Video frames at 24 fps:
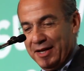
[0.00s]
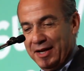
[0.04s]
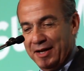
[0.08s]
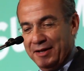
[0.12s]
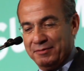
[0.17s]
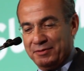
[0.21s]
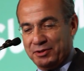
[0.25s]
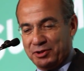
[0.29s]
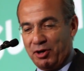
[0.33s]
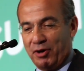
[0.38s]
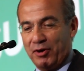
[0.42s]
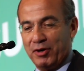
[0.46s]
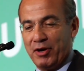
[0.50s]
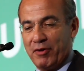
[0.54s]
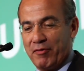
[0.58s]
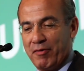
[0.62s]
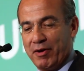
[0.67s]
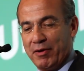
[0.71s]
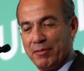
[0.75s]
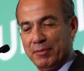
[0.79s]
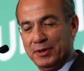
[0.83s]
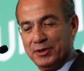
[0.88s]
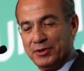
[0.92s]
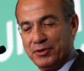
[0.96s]
I strongly
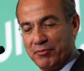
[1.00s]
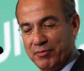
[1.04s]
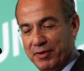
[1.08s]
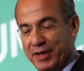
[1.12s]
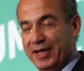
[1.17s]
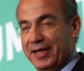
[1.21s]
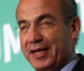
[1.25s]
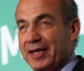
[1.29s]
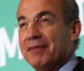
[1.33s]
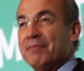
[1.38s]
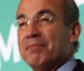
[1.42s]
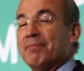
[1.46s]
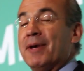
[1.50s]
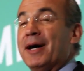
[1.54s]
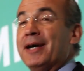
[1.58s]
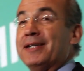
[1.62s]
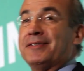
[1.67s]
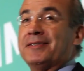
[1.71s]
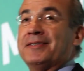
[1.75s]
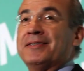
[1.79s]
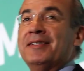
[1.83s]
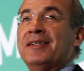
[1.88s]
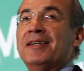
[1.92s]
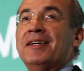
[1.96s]
recommend to read it, but
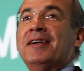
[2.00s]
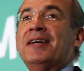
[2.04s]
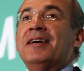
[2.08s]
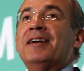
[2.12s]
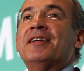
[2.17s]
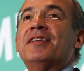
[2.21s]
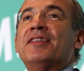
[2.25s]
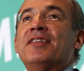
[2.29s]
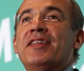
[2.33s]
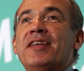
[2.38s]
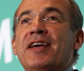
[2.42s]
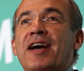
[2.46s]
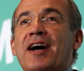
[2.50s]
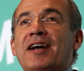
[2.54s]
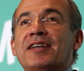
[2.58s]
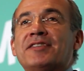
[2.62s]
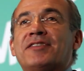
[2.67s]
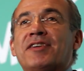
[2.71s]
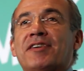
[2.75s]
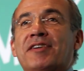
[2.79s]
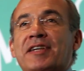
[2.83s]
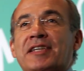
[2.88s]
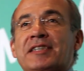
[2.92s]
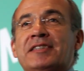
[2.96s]
the
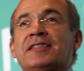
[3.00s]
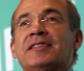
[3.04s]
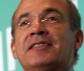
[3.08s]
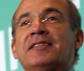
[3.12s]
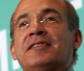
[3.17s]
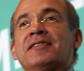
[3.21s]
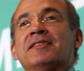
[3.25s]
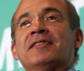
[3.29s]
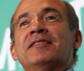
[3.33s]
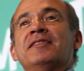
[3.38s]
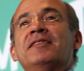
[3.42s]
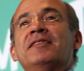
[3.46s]
answer is